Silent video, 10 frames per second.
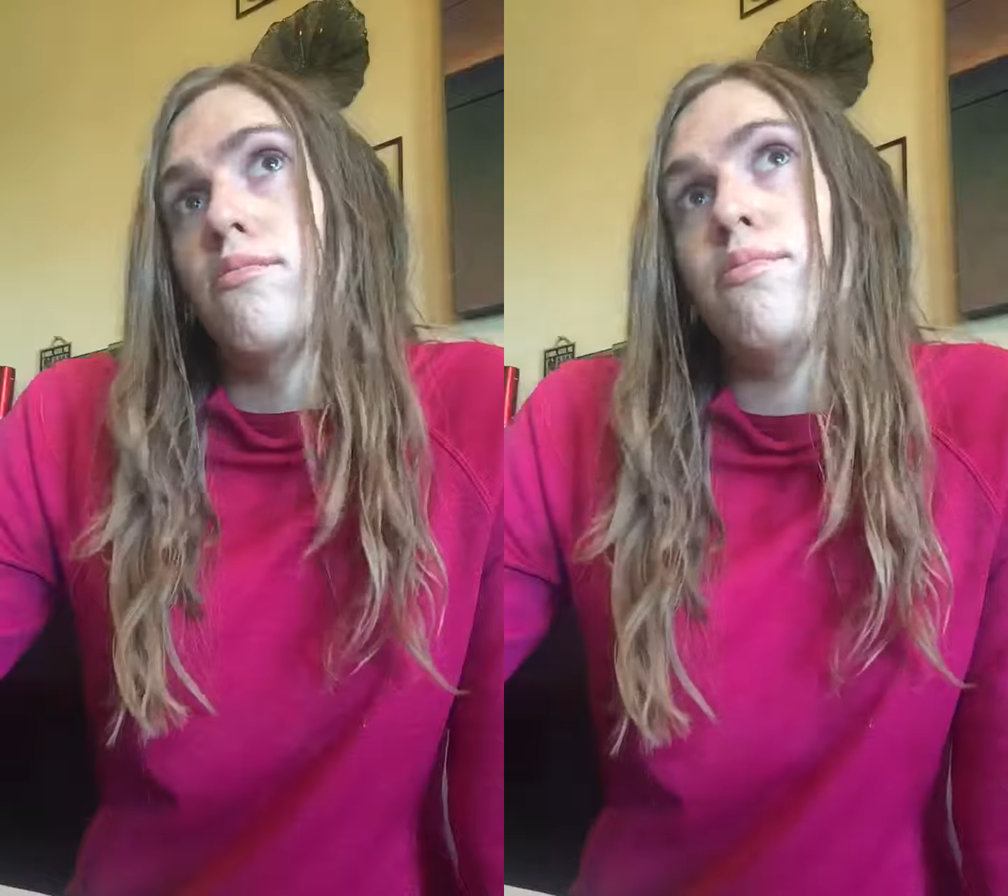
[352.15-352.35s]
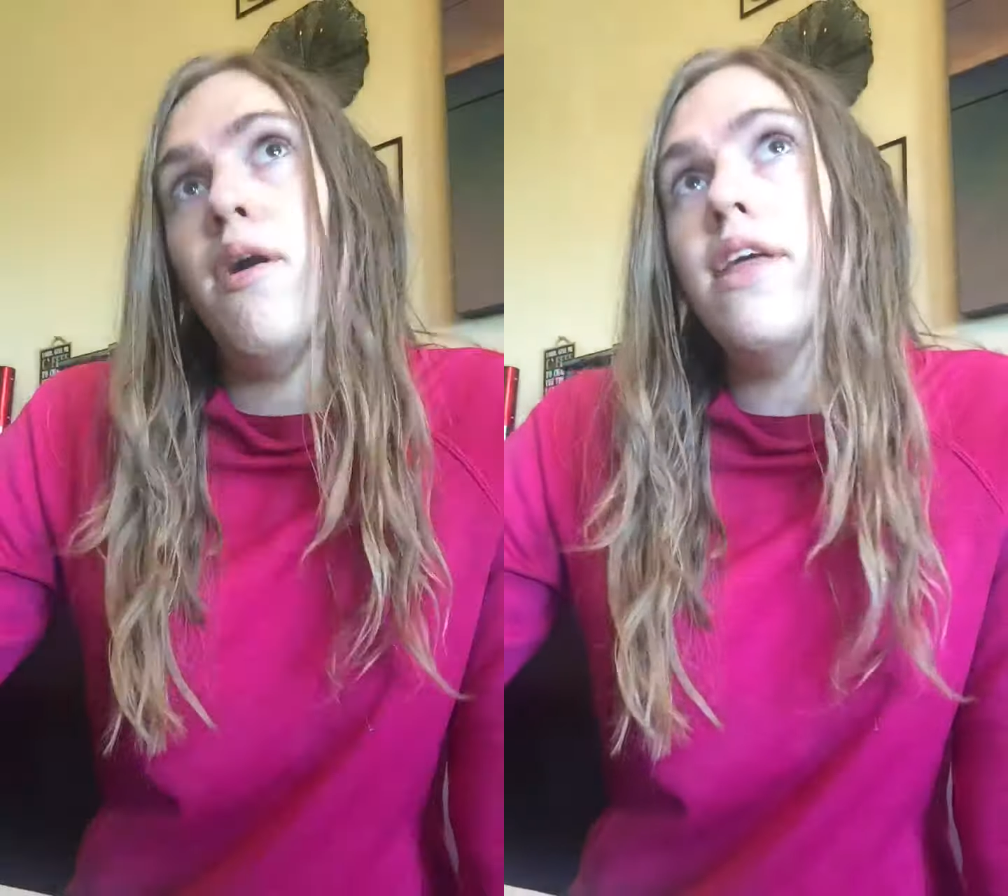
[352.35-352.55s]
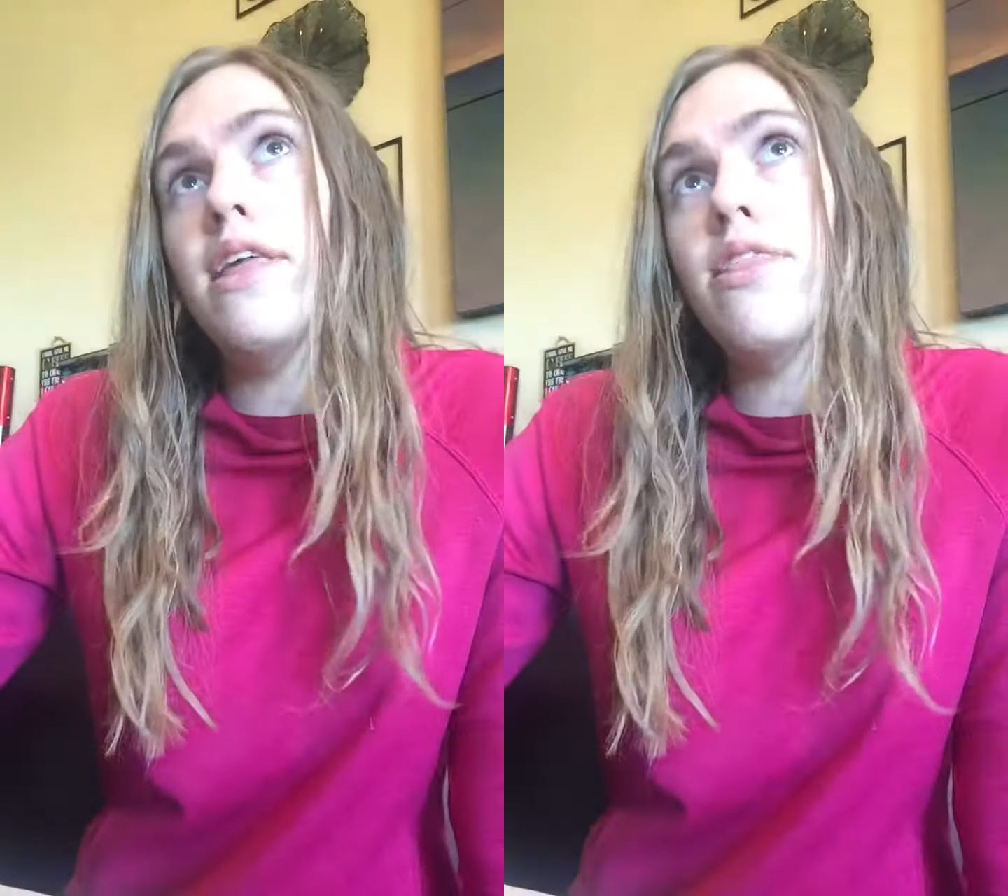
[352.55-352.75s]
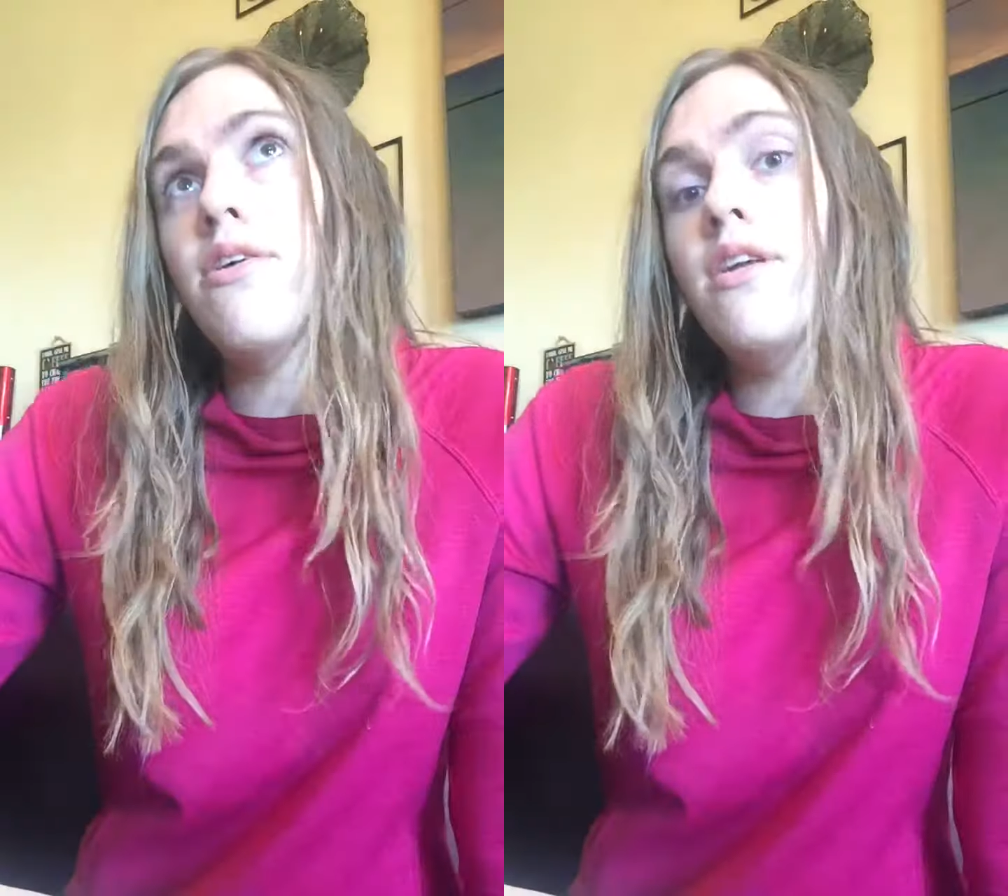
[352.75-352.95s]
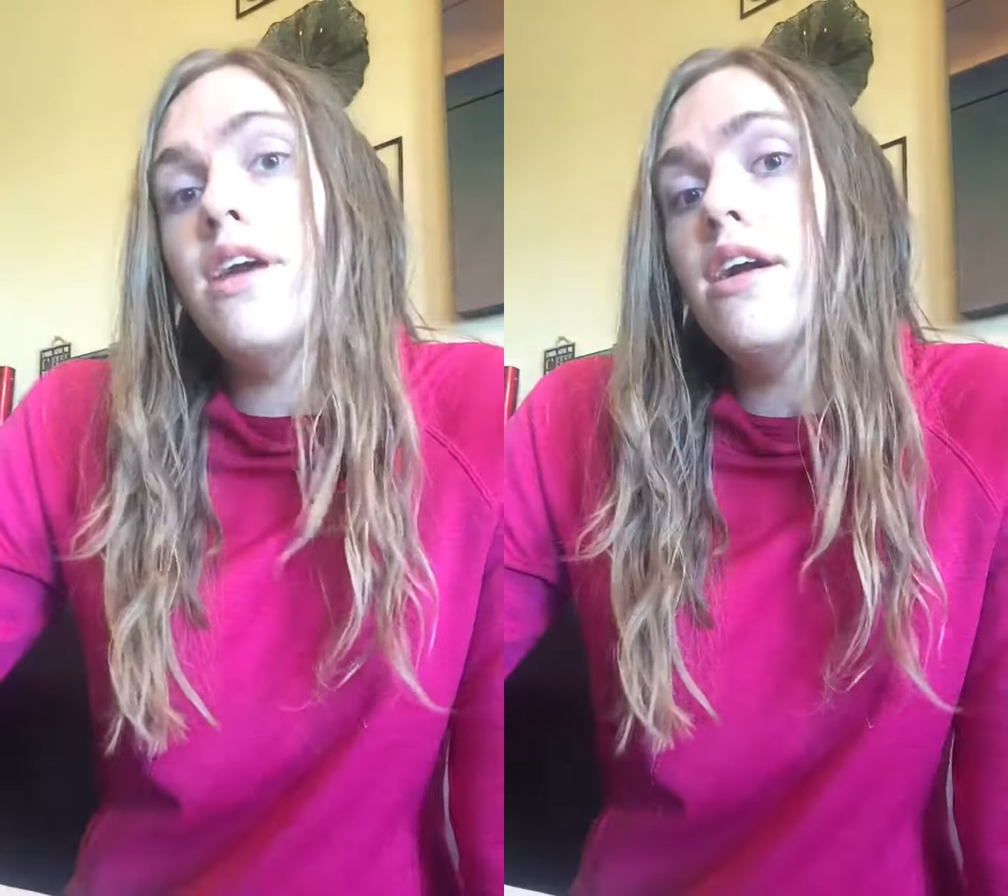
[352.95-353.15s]
probably
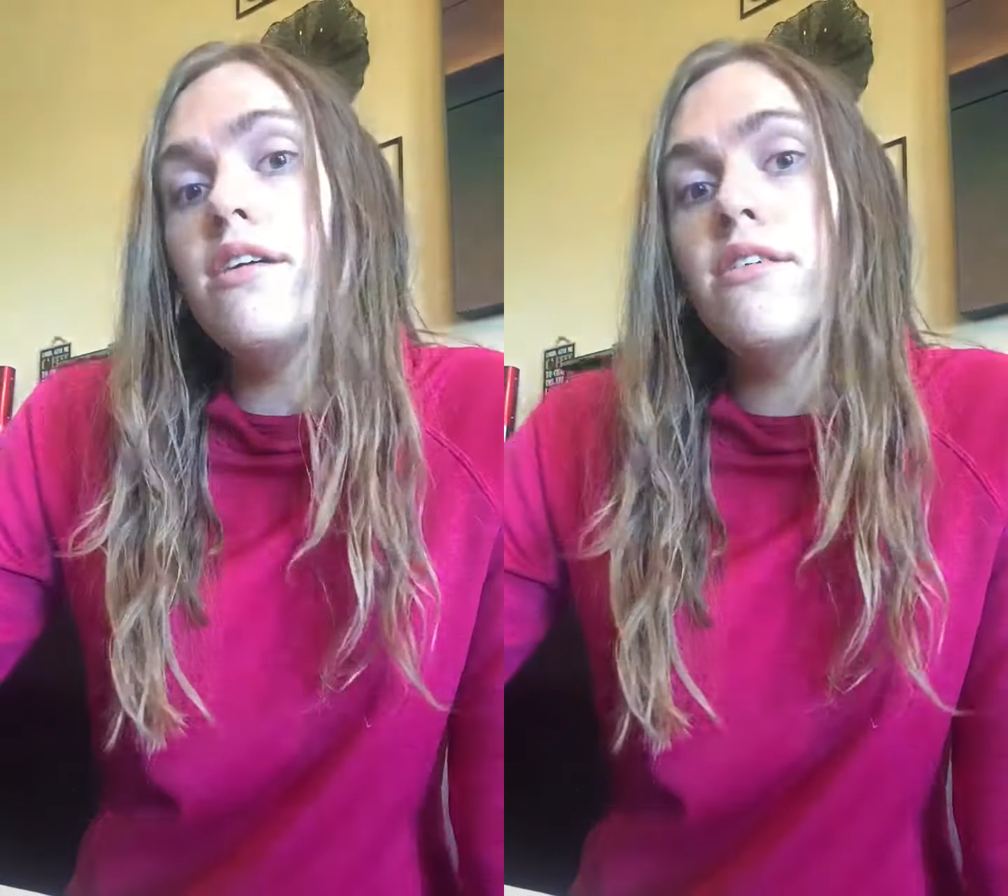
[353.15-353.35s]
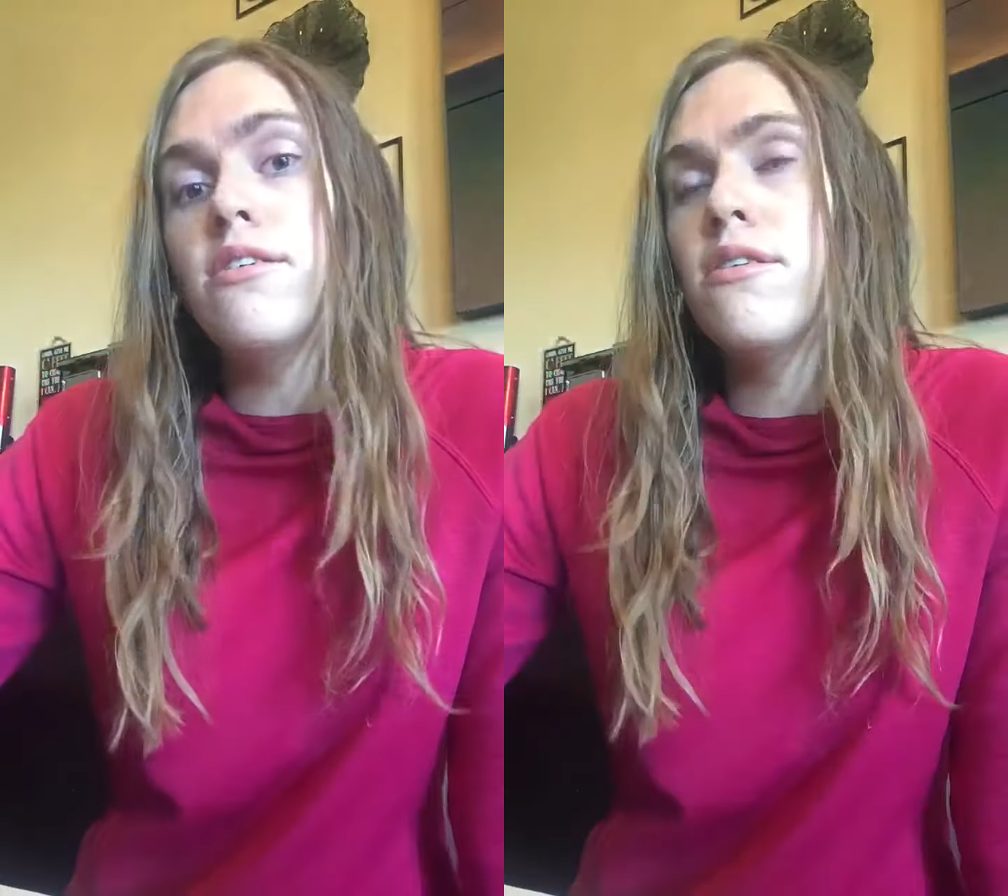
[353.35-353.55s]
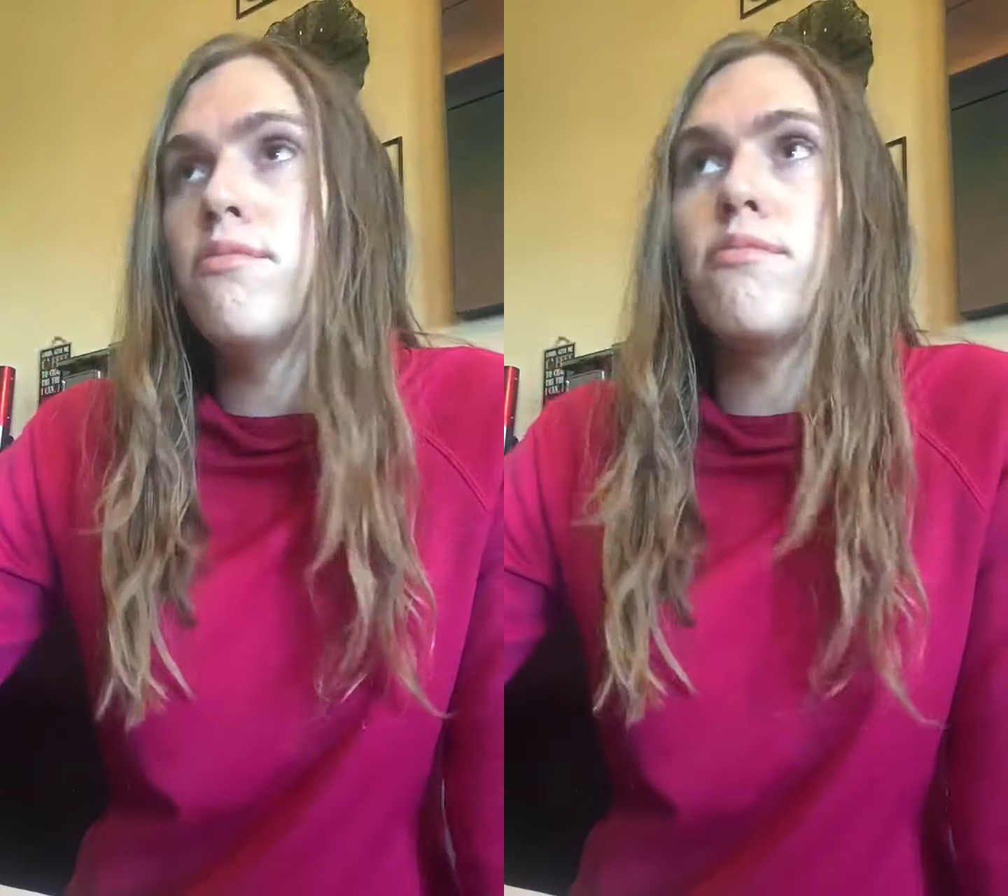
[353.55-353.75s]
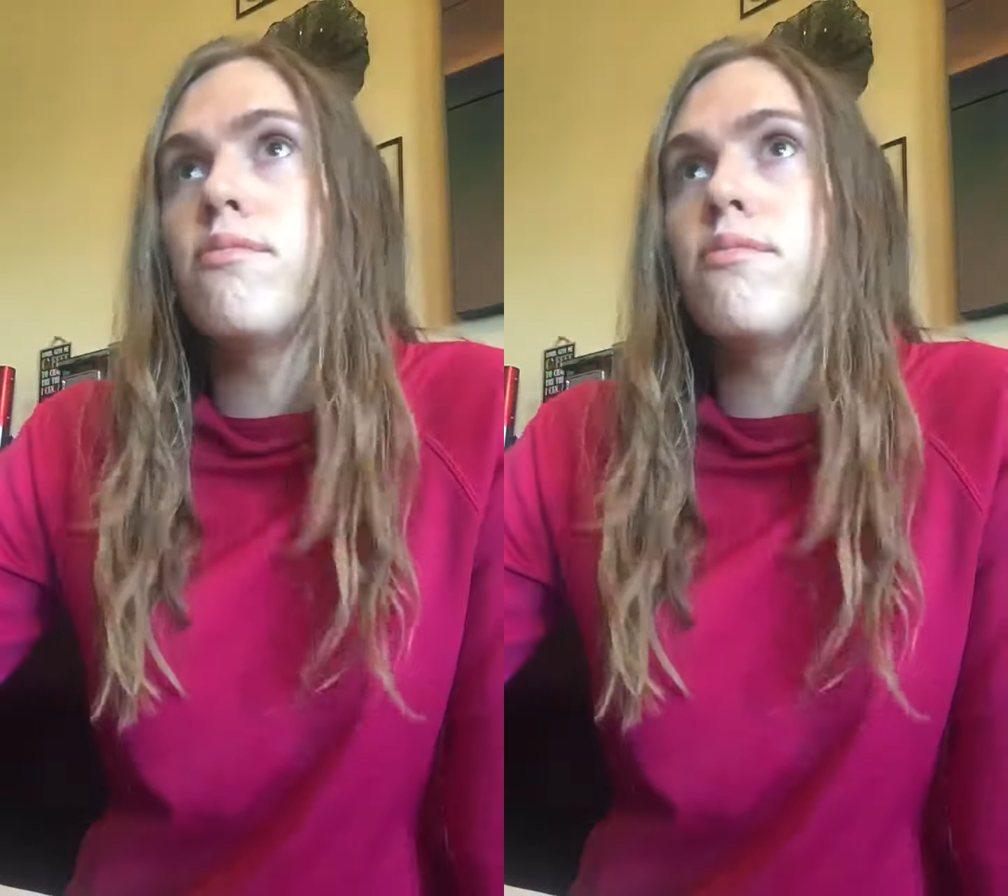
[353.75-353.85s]
30 years or